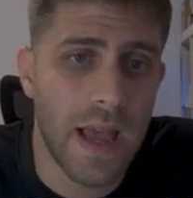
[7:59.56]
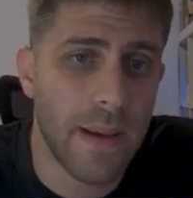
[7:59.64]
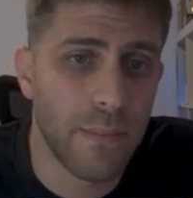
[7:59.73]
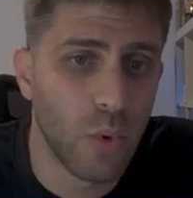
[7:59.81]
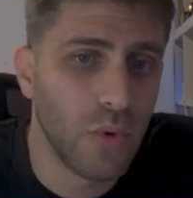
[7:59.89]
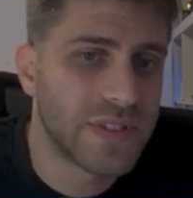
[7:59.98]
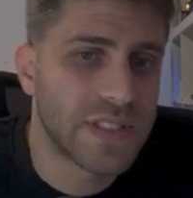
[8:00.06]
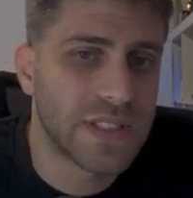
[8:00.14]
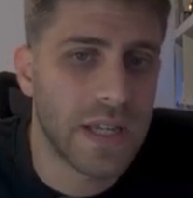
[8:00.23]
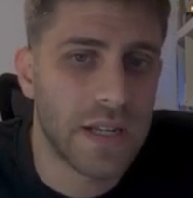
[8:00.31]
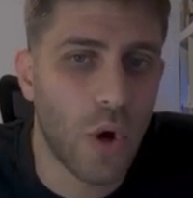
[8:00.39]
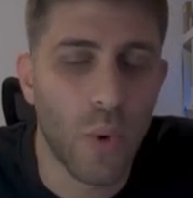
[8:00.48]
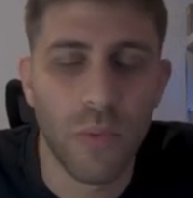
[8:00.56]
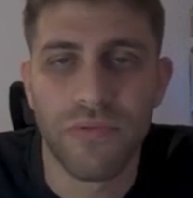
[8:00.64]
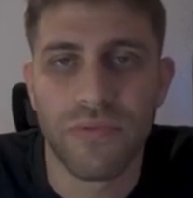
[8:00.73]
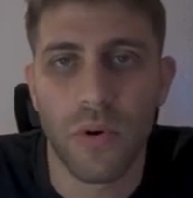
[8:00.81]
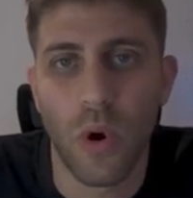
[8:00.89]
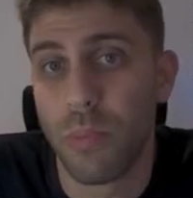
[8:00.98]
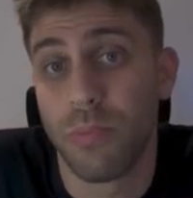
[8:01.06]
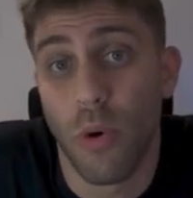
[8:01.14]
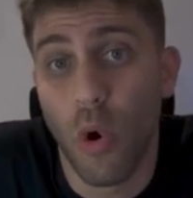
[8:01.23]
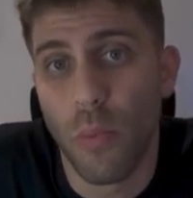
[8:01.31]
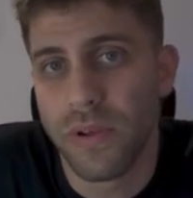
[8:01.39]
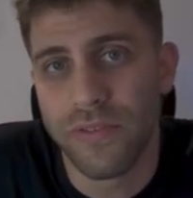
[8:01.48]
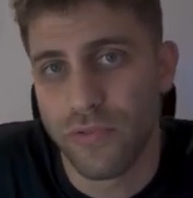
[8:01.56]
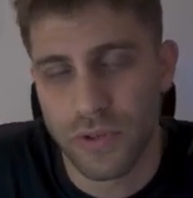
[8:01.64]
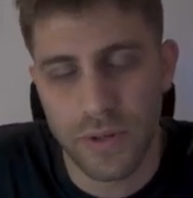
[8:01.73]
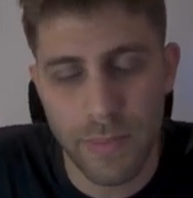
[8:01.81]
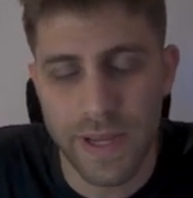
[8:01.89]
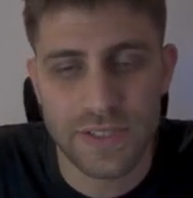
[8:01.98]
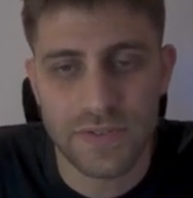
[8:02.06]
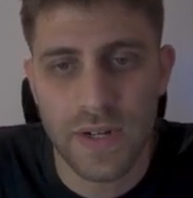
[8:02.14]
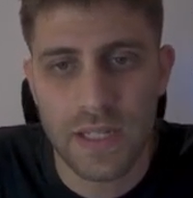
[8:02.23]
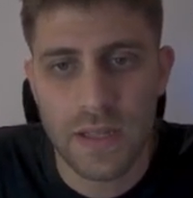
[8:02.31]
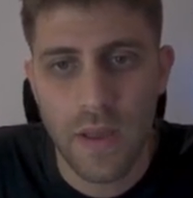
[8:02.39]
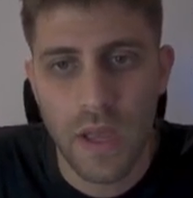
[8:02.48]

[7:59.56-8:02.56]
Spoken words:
moves and hoping for the best, right?